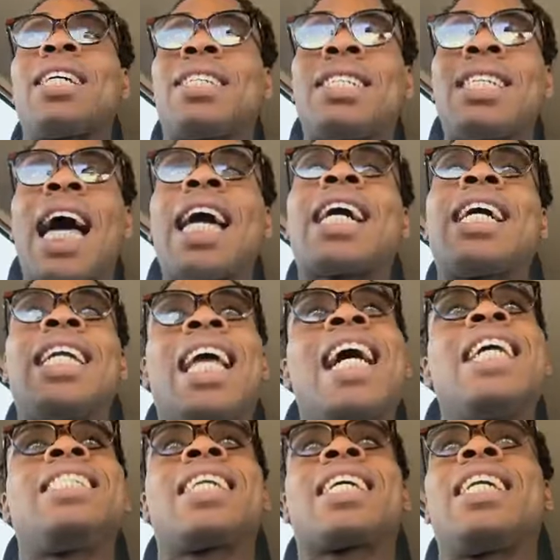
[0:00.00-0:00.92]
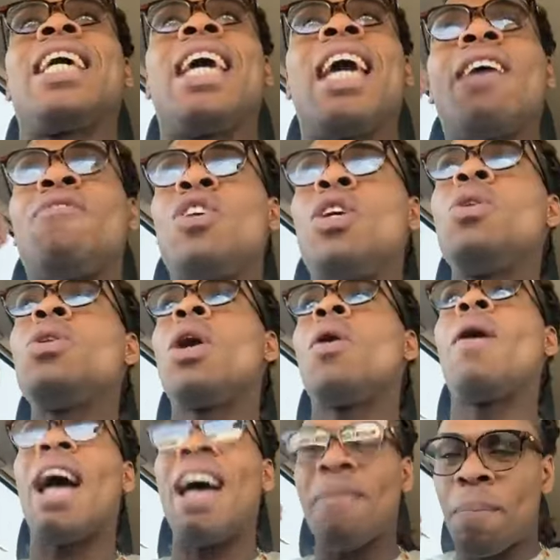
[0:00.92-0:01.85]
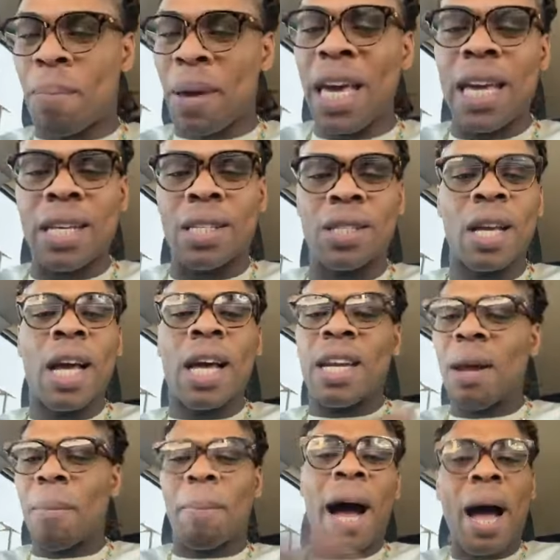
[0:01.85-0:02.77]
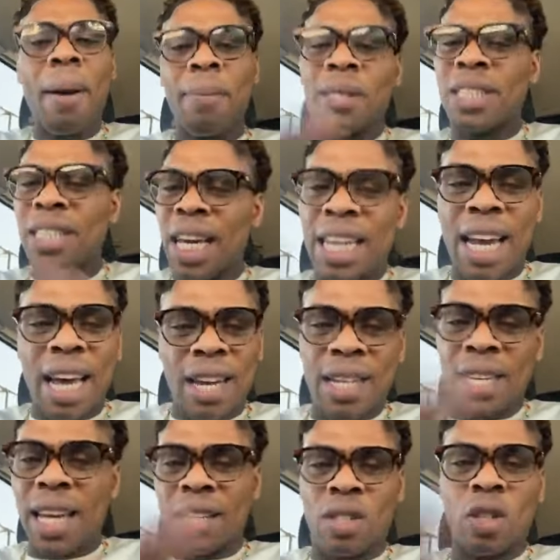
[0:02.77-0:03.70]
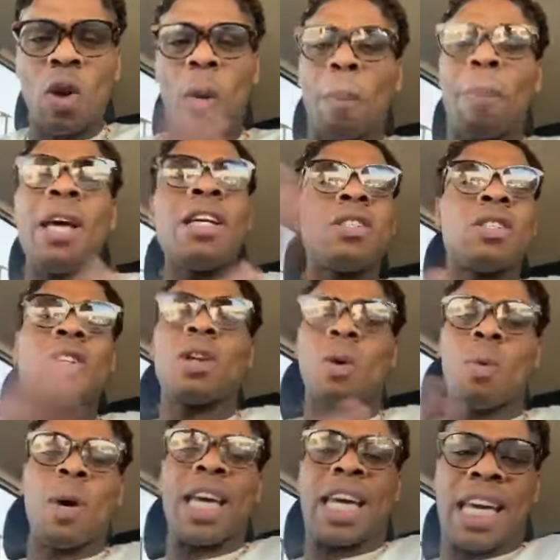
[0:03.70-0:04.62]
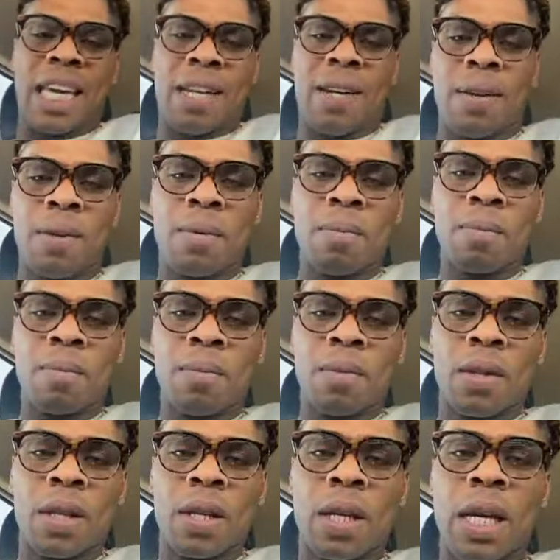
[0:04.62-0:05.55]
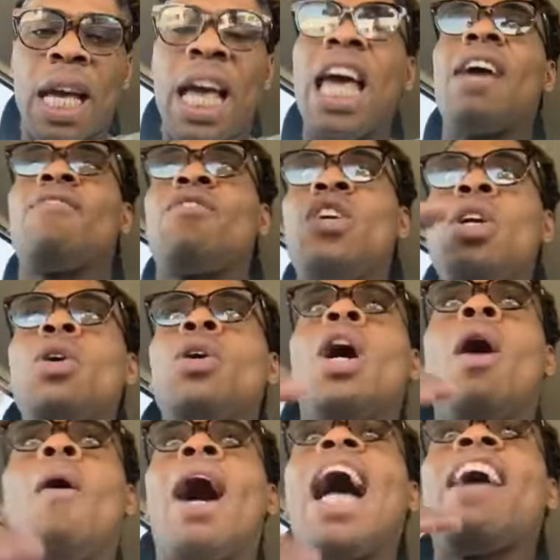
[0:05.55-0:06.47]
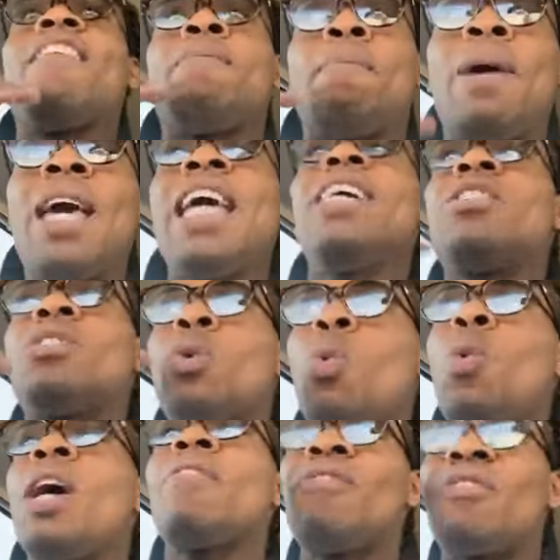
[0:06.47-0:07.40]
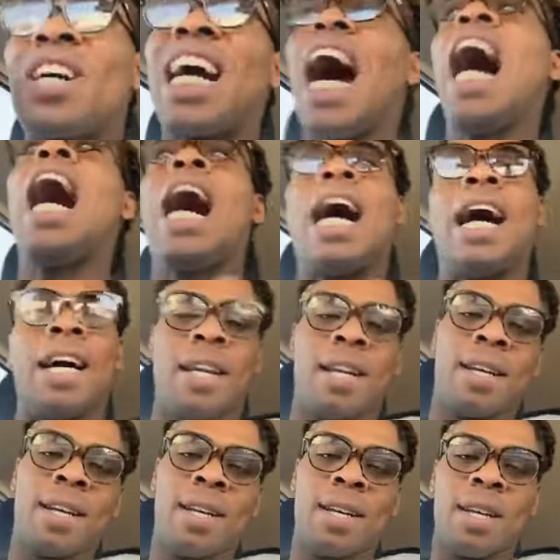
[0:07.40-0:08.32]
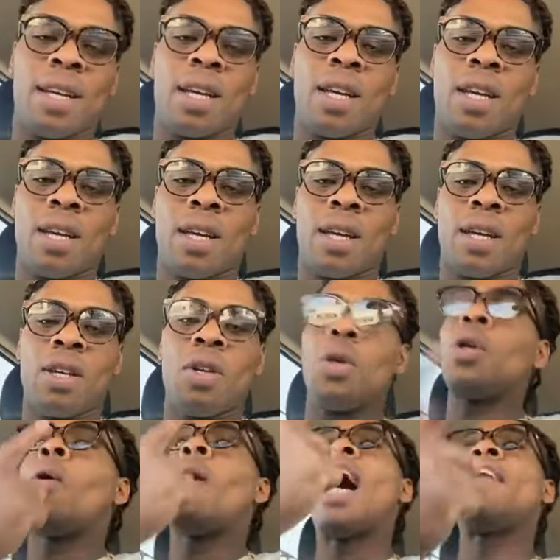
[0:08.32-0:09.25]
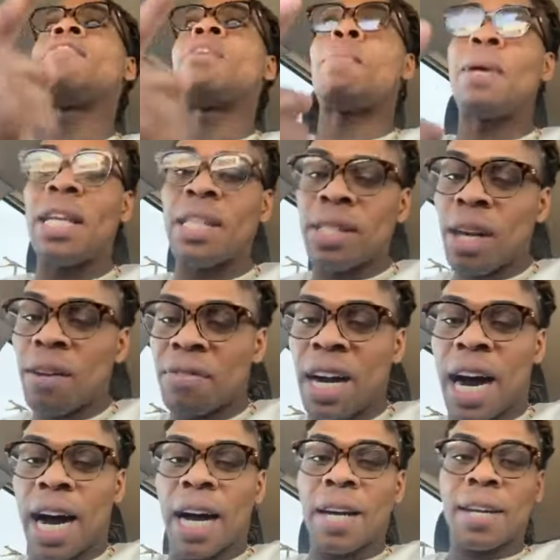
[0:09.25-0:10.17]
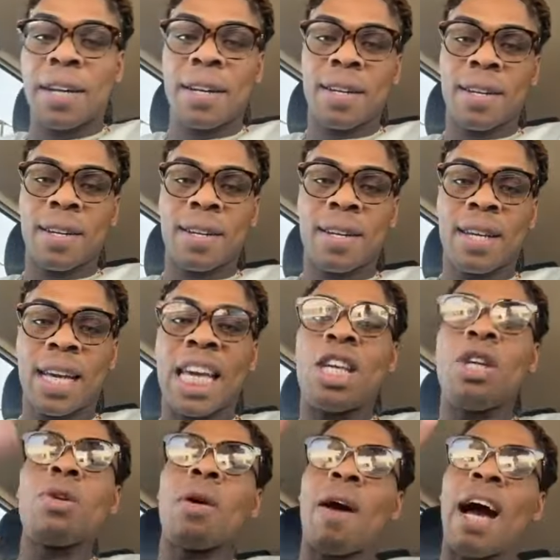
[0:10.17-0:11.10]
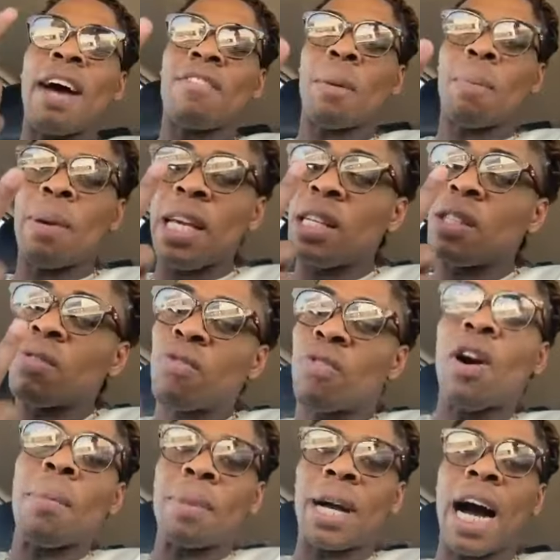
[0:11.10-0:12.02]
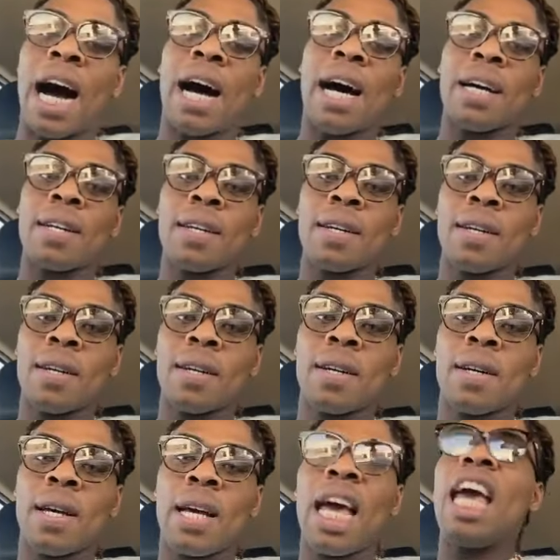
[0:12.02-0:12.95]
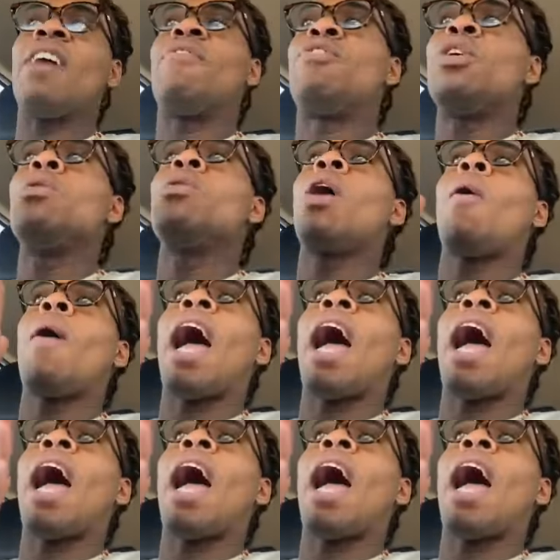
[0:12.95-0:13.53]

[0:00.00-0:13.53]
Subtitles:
because psychologically, if you don't have peace, the Bible said that there's no peace to the wicked. If you don't have peace with God, you don't have the peace of God, and you don't have the peace from God. If